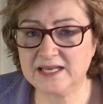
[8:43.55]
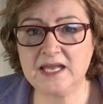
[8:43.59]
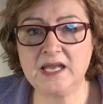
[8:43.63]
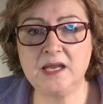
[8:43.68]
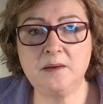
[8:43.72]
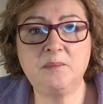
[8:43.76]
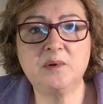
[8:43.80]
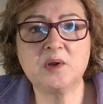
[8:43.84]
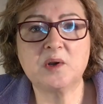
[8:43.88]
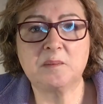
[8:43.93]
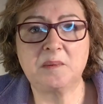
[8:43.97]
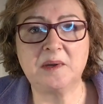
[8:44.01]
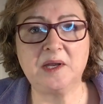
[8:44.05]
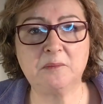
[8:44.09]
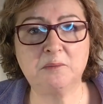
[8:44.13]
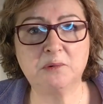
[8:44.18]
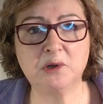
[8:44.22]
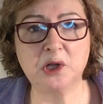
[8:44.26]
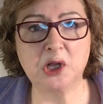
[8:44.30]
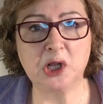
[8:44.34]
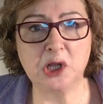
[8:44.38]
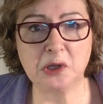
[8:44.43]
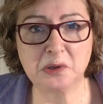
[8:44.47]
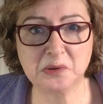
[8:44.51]
keep your
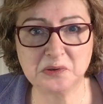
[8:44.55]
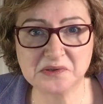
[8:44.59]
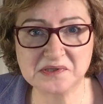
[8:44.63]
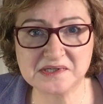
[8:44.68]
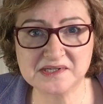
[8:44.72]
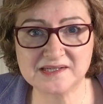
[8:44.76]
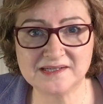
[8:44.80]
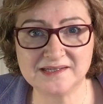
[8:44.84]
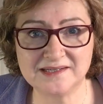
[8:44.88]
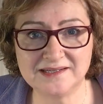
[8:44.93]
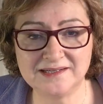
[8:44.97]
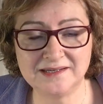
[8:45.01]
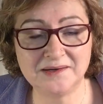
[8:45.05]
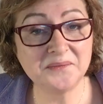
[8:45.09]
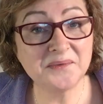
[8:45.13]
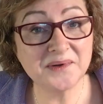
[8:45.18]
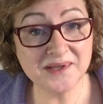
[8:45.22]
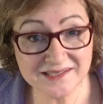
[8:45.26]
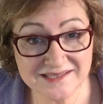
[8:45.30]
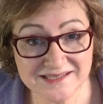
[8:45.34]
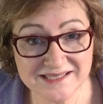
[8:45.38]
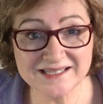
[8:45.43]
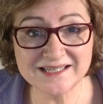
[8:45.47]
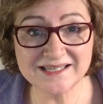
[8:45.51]
people close.
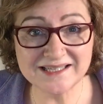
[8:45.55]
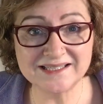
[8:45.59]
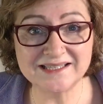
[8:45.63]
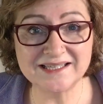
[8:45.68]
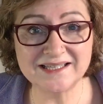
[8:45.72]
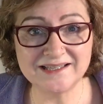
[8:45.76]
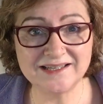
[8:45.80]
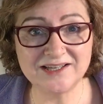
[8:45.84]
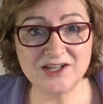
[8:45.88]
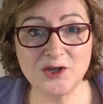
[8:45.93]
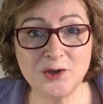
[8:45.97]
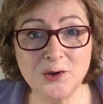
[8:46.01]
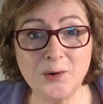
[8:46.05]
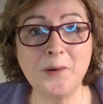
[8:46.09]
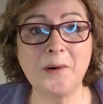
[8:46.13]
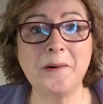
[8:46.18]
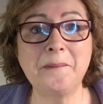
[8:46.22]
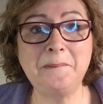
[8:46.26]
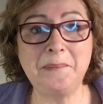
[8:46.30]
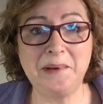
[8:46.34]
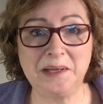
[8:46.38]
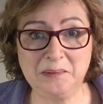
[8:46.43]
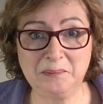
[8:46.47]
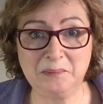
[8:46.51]
Well, that's it. Your
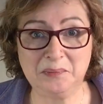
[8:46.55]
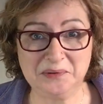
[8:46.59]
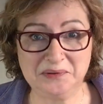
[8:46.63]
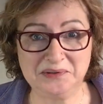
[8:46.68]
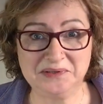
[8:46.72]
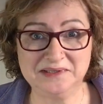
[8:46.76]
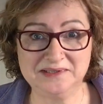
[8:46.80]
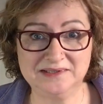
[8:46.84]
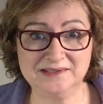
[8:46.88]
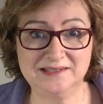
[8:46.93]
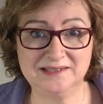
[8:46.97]
people,